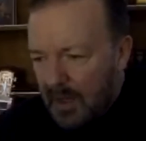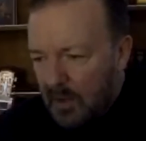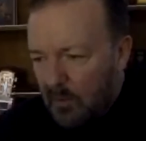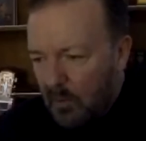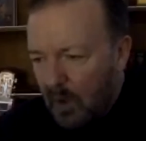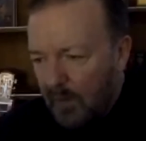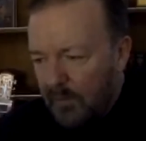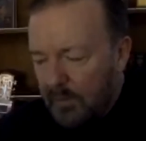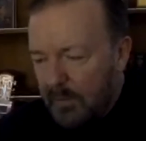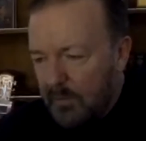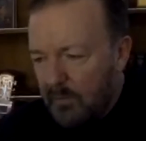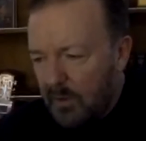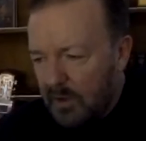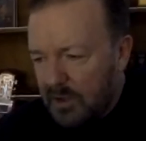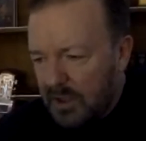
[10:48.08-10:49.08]
what have you been
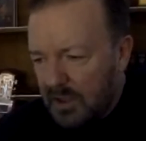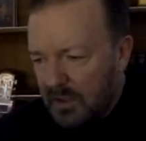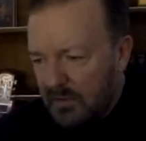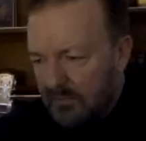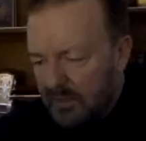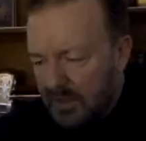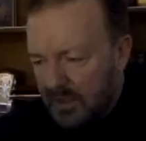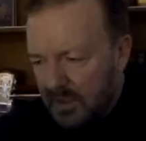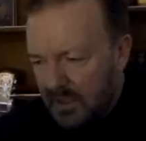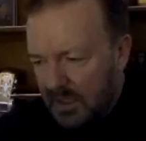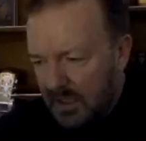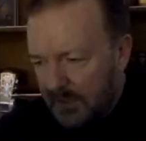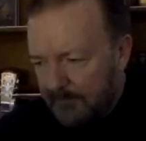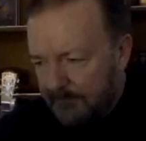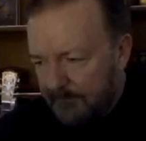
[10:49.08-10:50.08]
watching
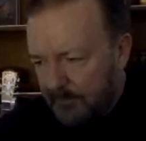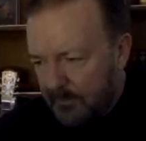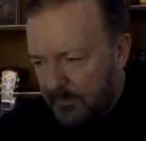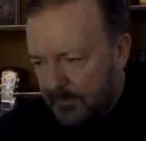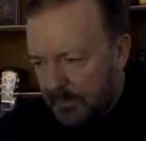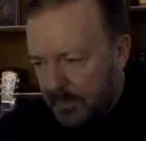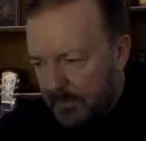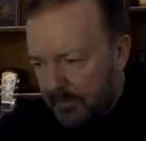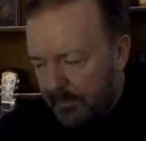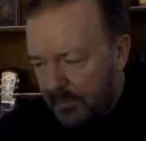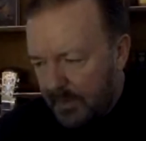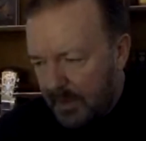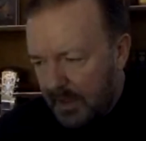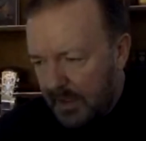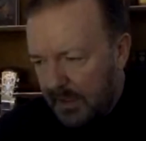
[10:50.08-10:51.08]
recently?
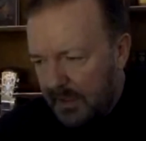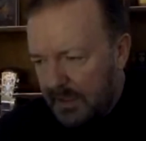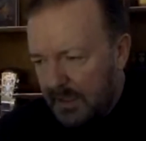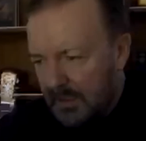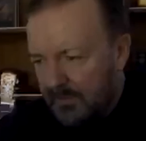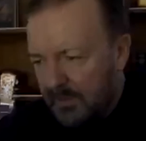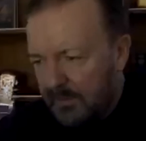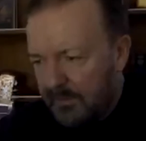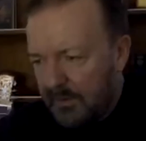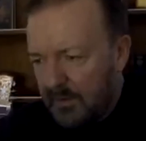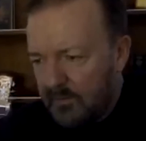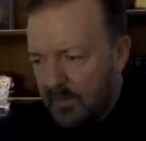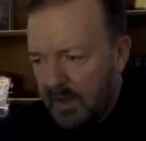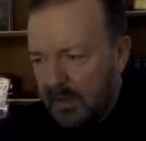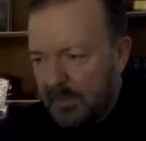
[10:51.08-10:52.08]
Any TV
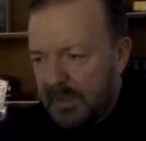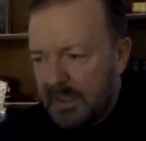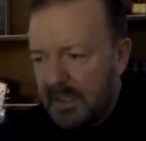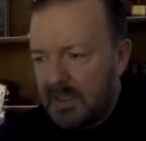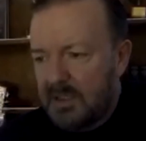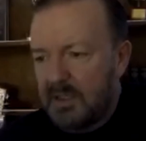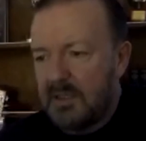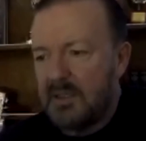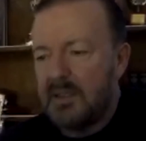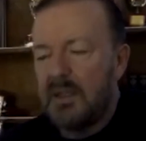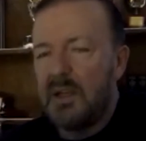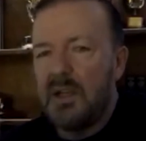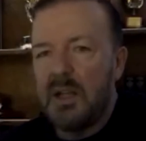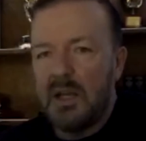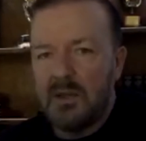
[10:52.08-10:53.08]
film recommendations?
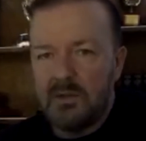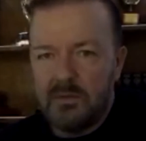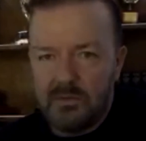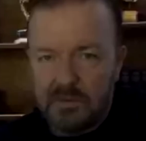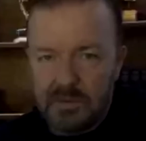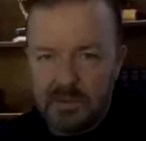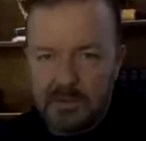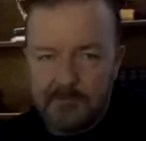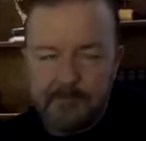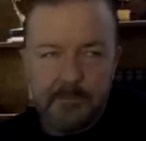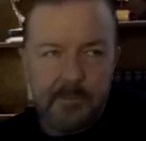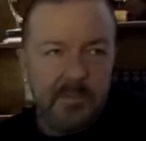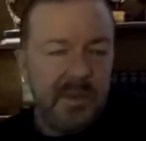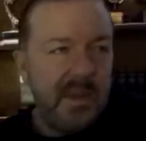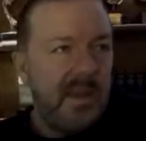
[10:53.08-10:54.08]
Loads.
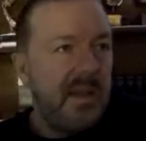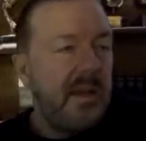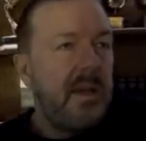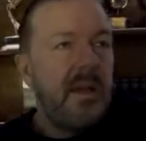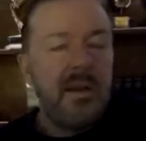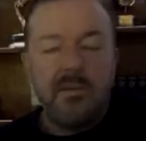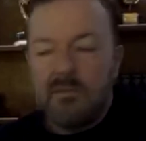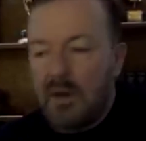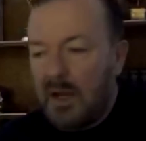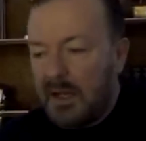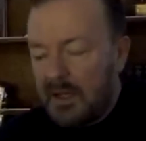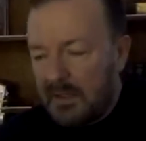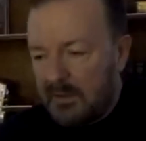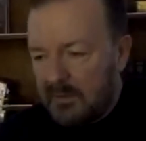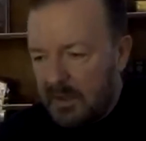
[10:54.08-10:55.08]

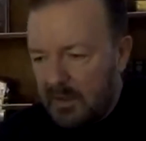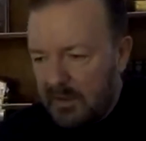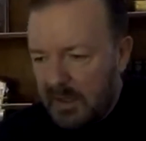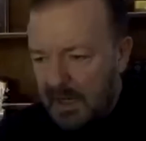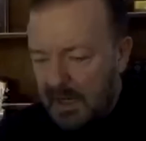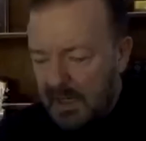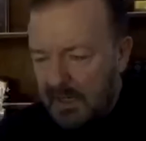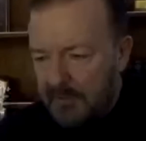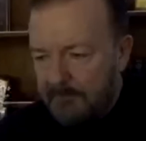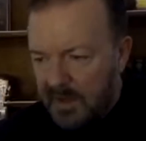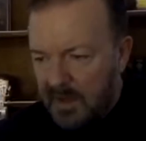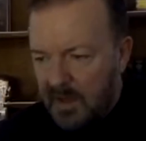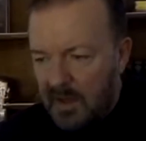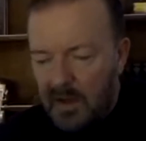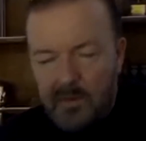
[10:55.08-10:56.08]
Right, okay.
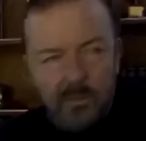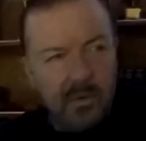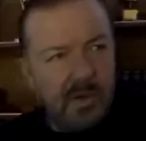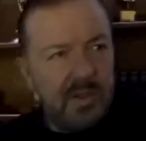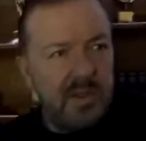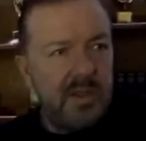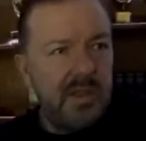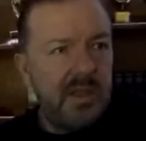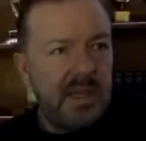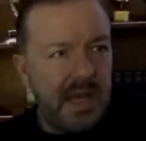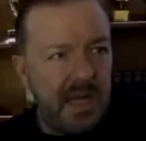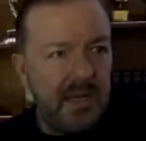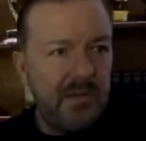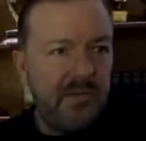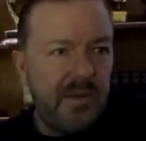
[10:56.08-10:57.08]
I've watched
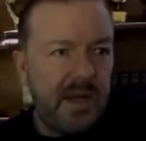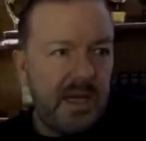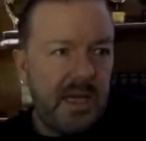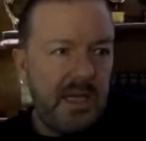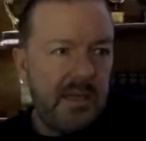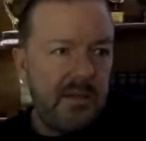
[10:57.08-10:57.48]
Caliphate.